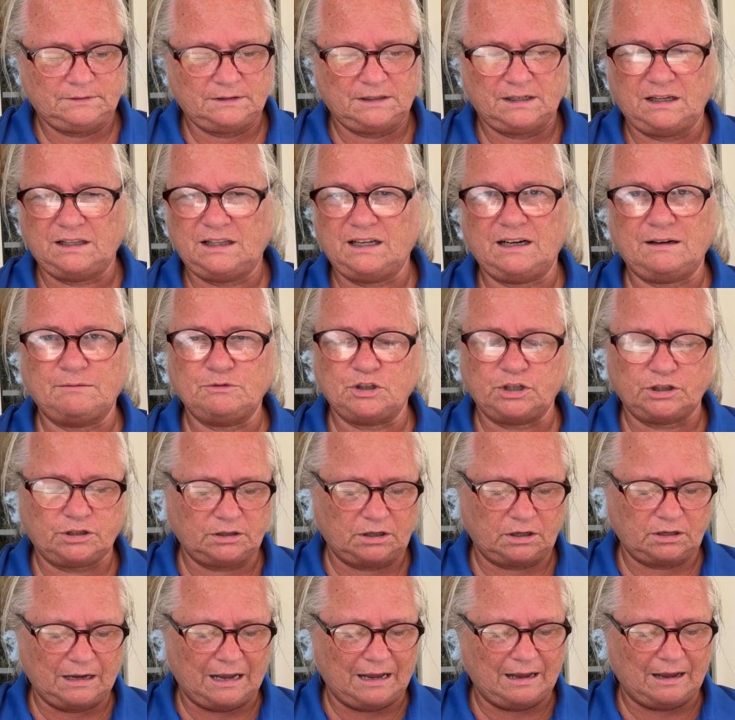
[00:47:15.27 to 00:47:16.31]
I think I'm
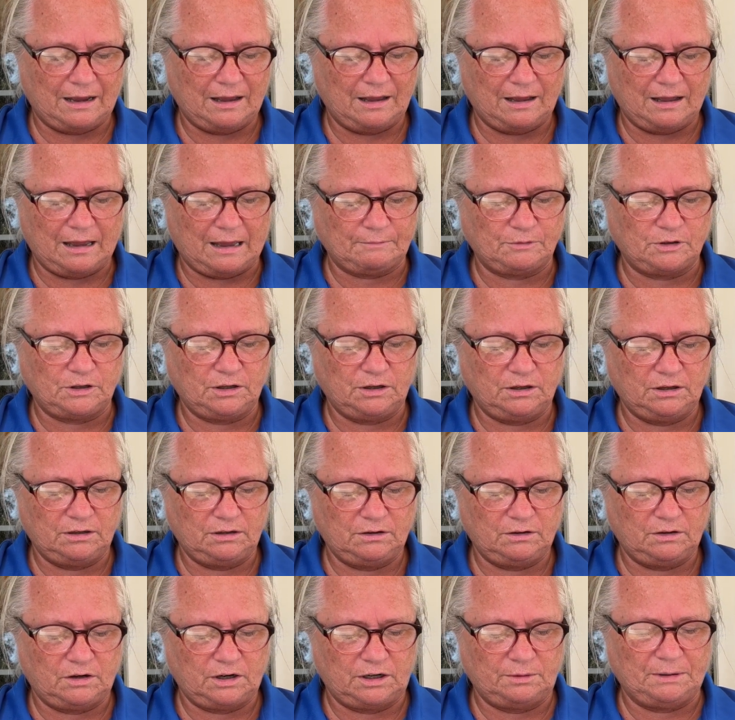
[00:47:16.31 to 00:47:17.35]

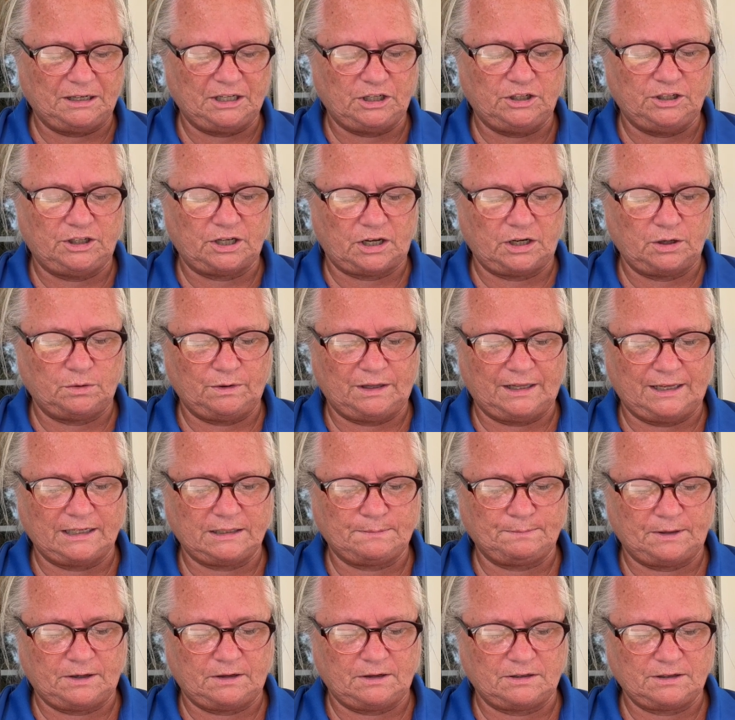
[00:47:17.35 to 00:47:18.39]
gonna be done with this
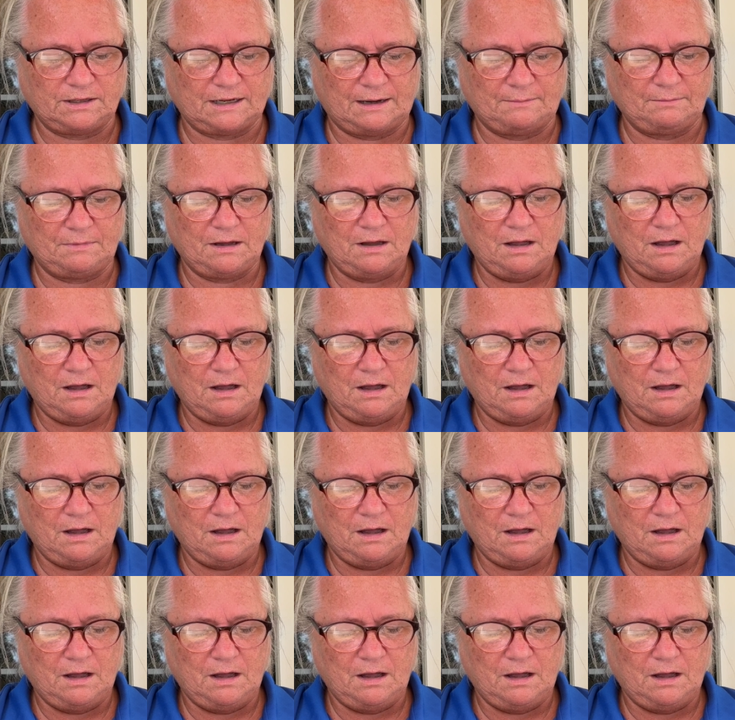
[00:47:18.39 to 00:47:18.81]
because I'm